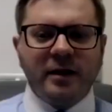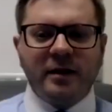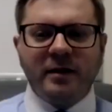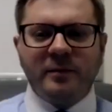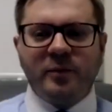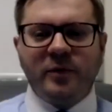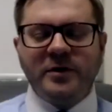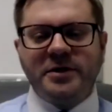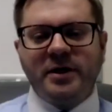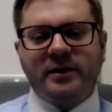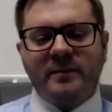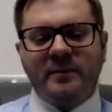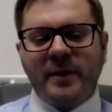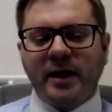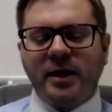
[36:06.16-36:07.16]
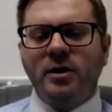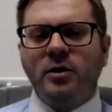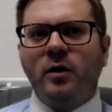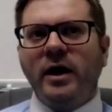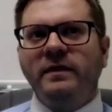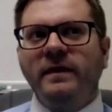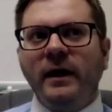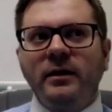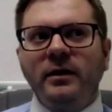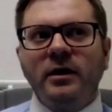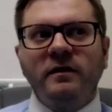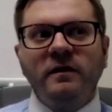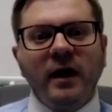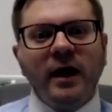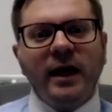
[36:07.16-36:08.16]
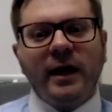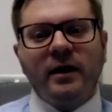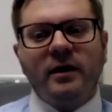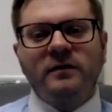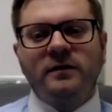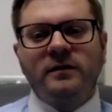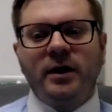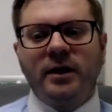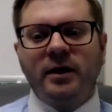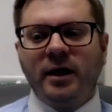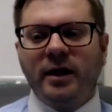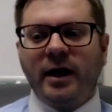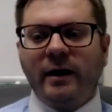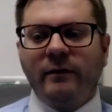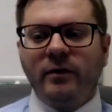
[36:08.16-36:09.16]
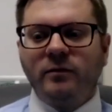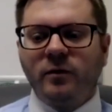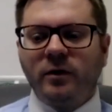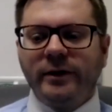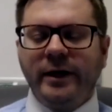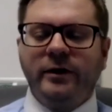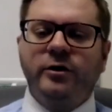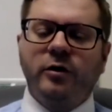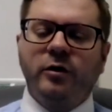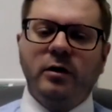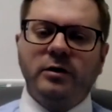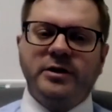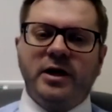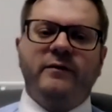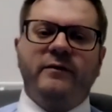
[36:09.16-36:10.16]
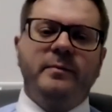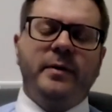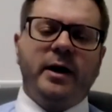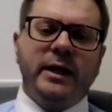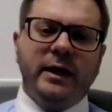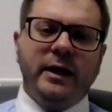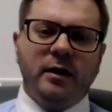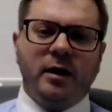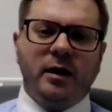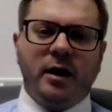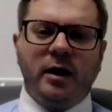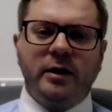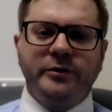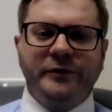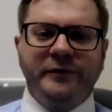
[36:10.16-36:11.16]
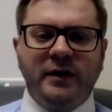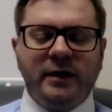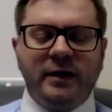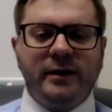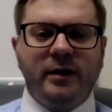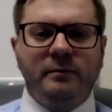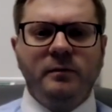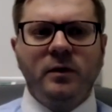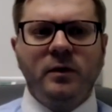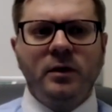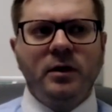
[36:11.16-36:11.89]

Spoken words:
I appreciate that, Mac. You know, I think the thing is, and I would really encourage everybody on your team,